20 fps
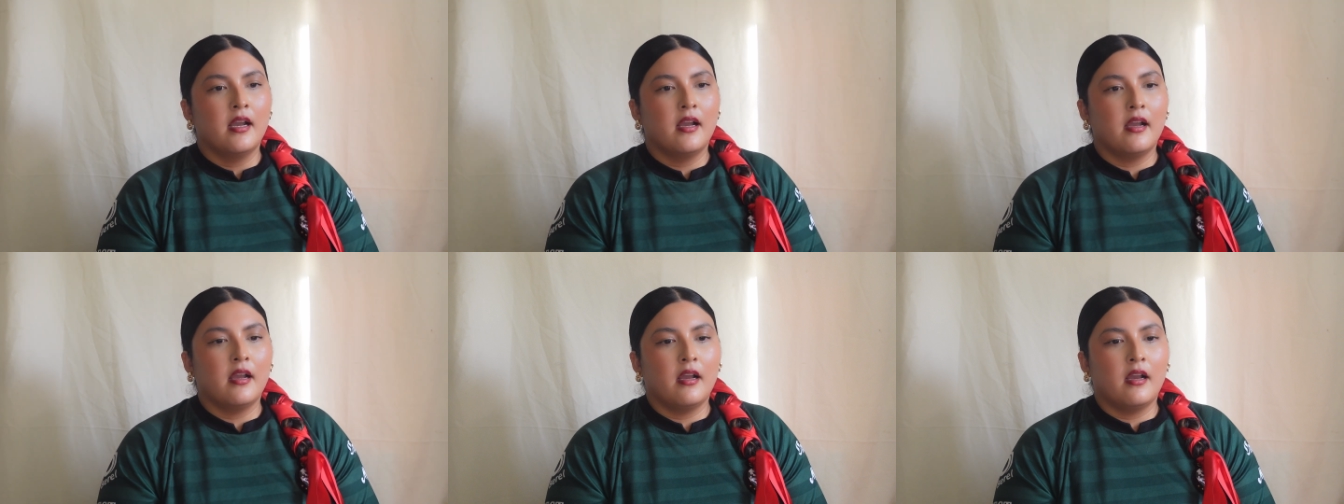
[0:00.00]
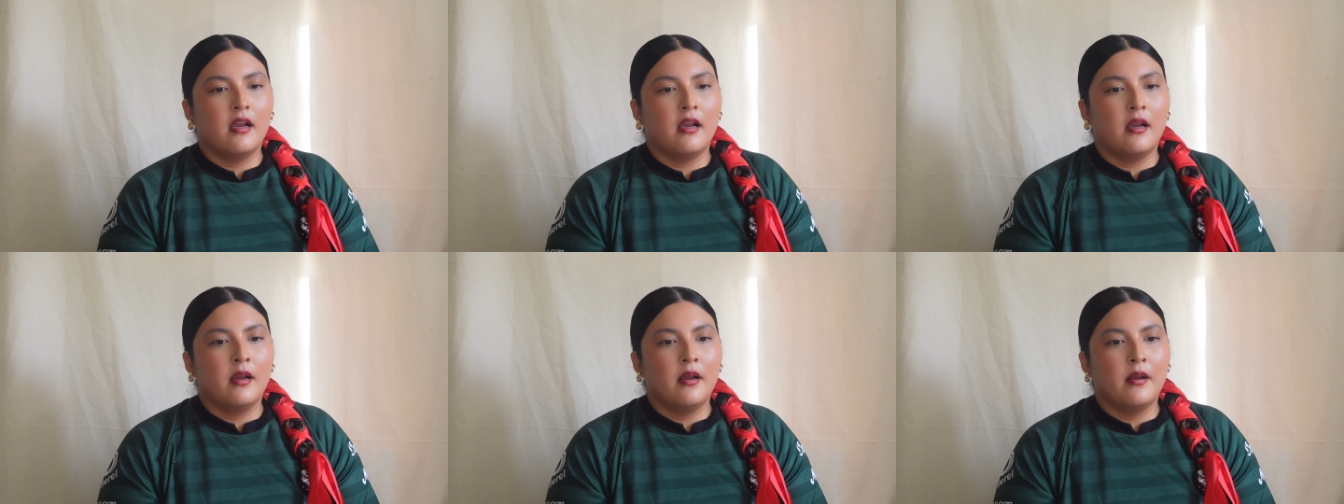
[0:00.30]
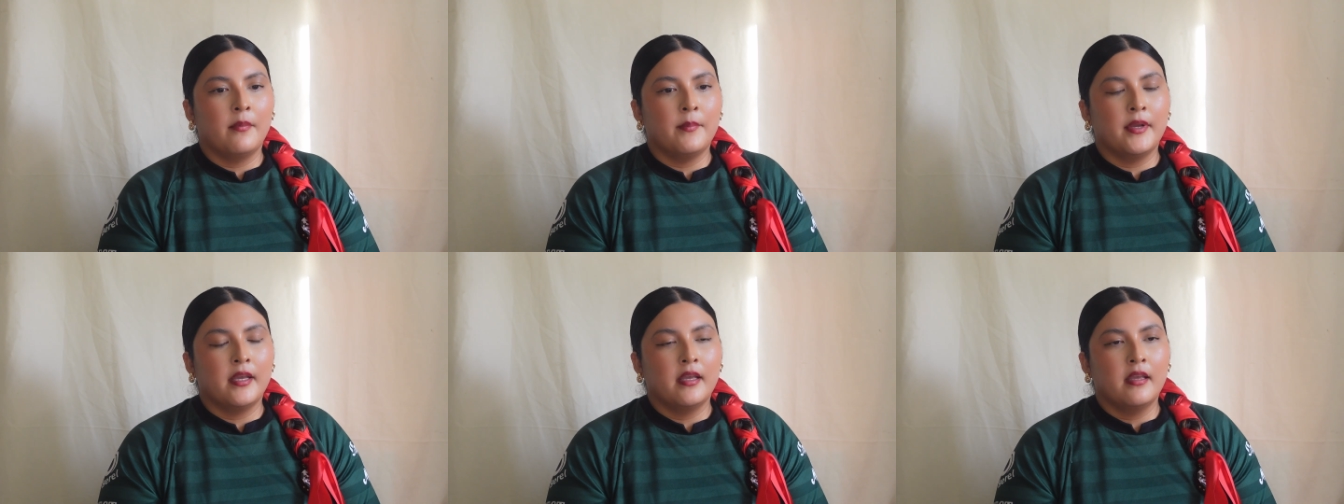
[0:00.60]

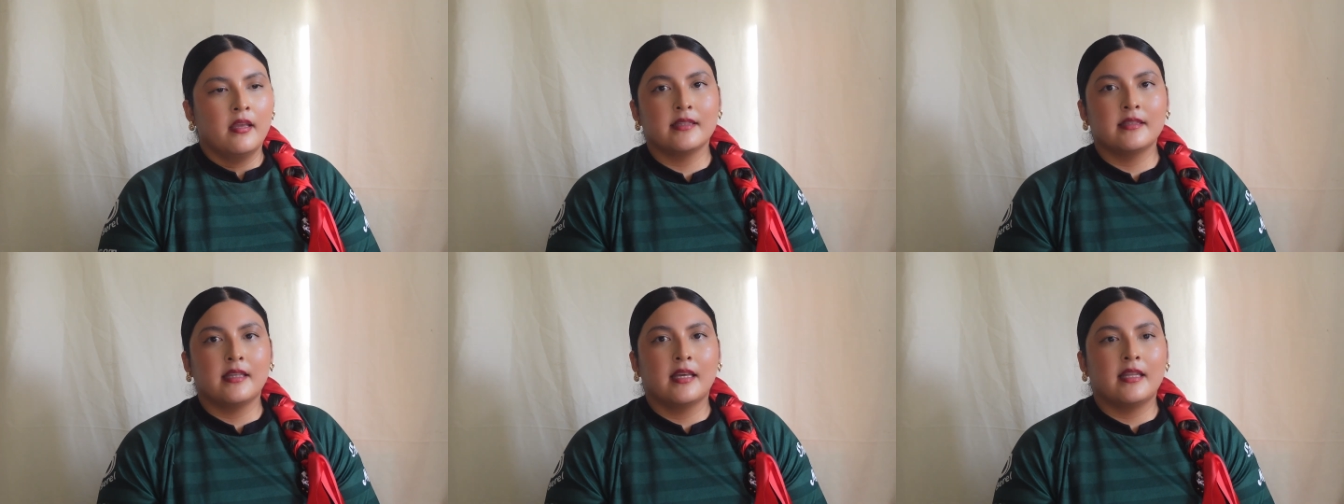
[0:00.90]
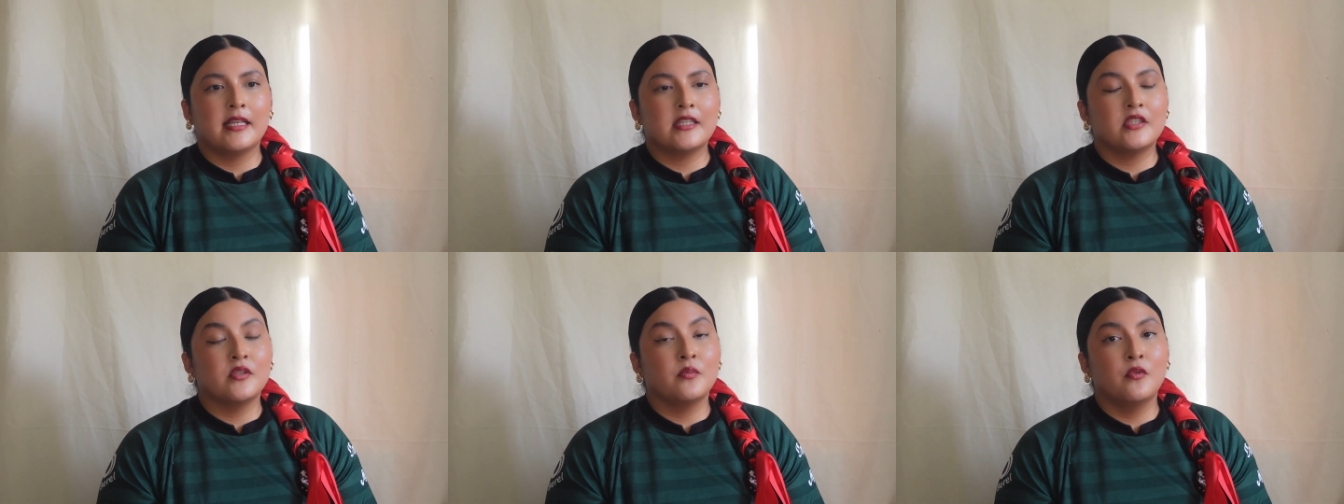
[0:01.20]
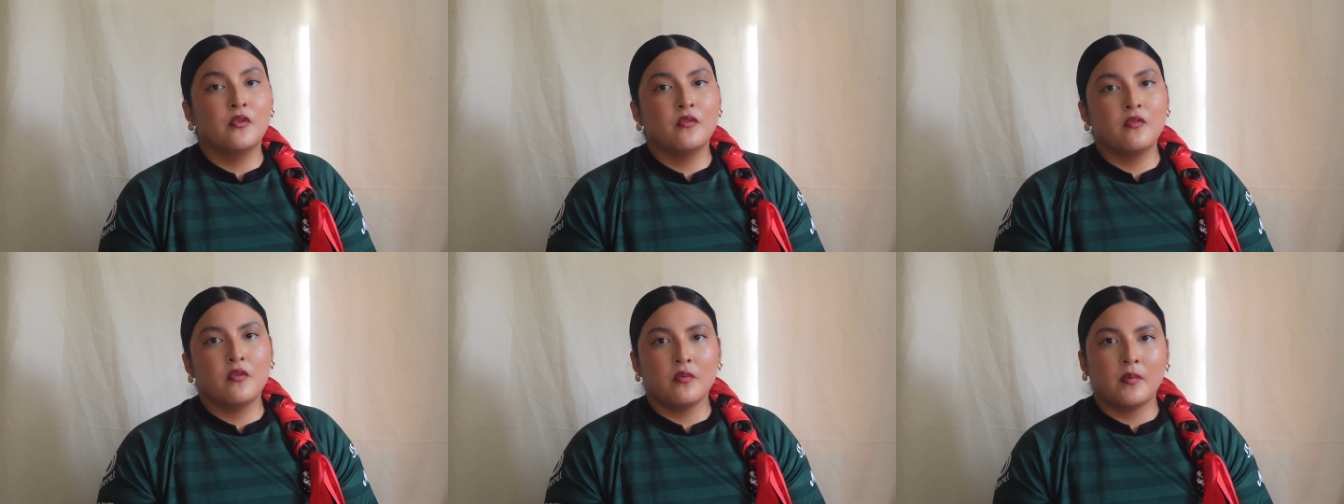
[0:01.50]
Like that, like to
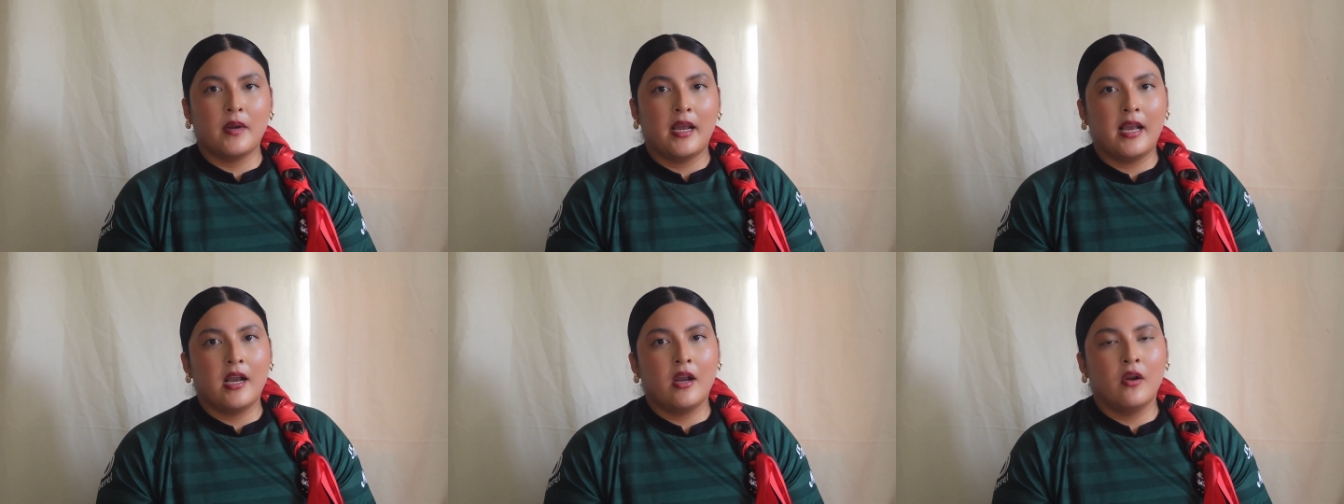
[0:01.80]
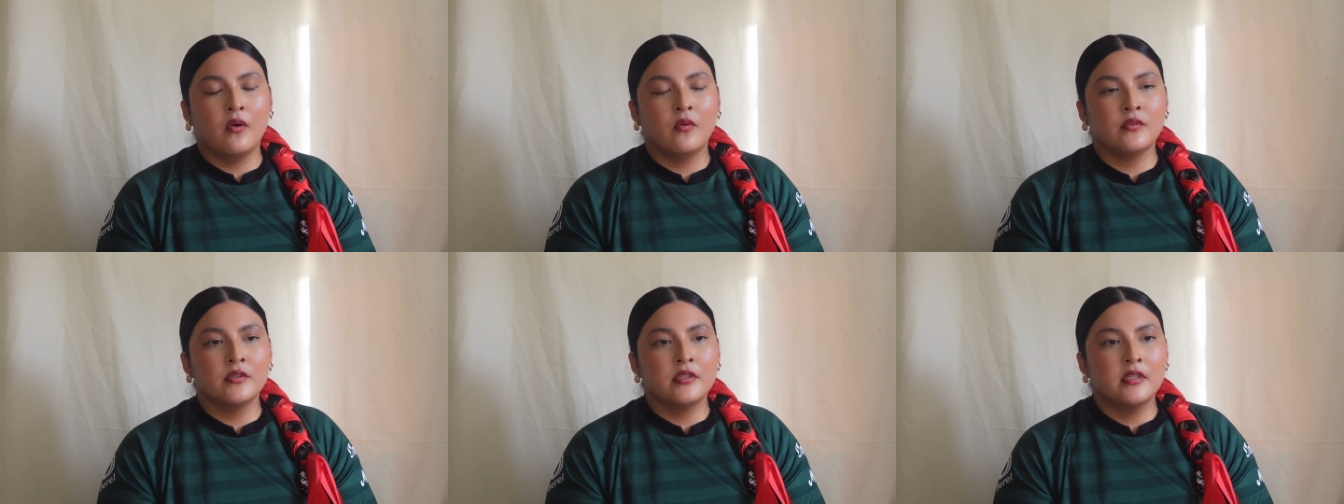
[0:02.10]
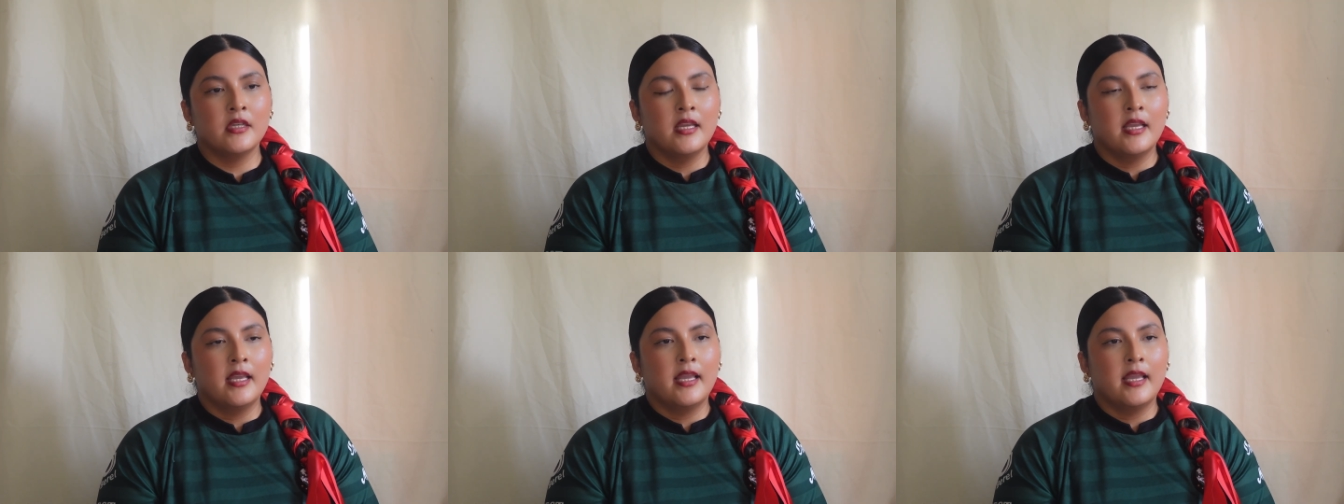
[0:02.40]
move around